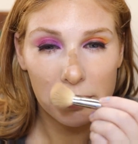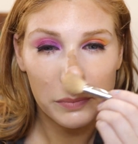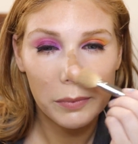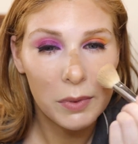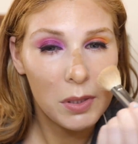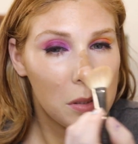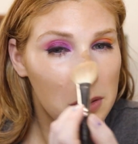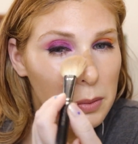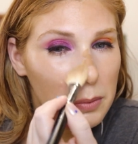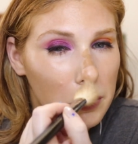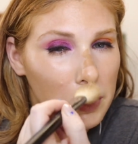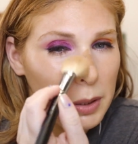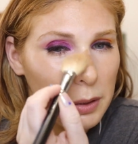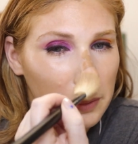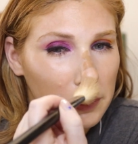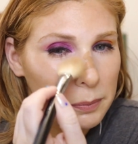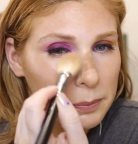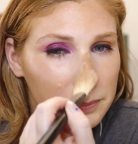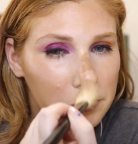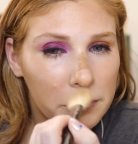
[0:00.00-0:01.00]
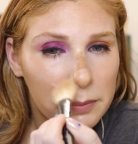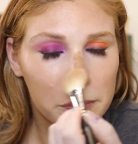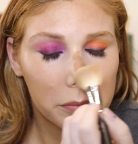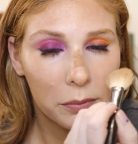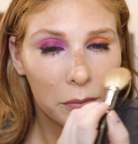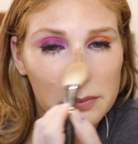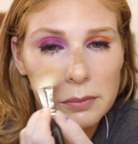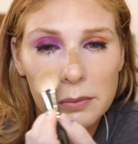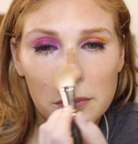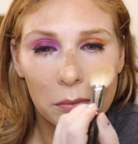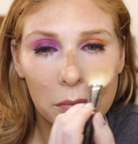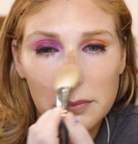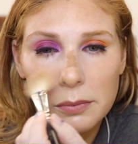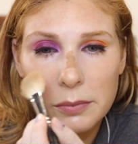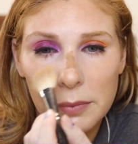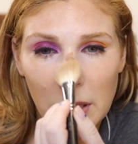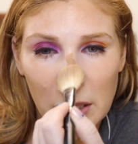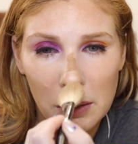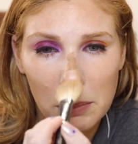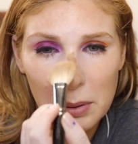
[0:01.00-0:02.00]
It's so weird.
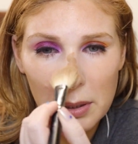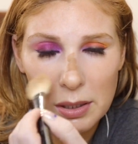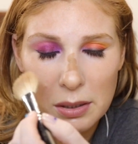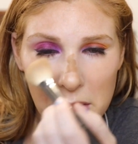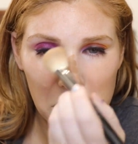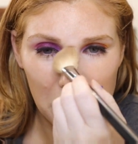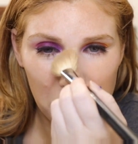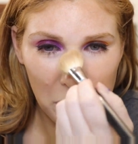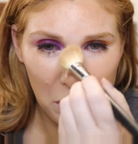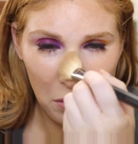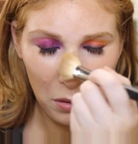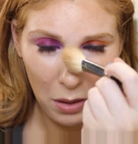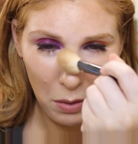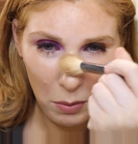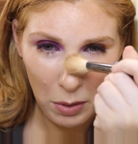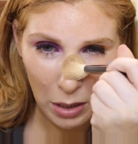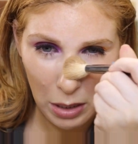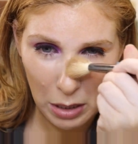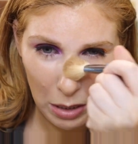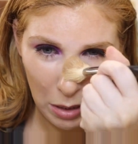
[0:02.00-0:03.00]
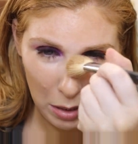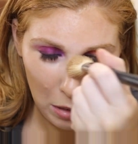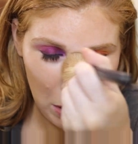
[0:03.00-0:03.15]
Anybody else feel that way?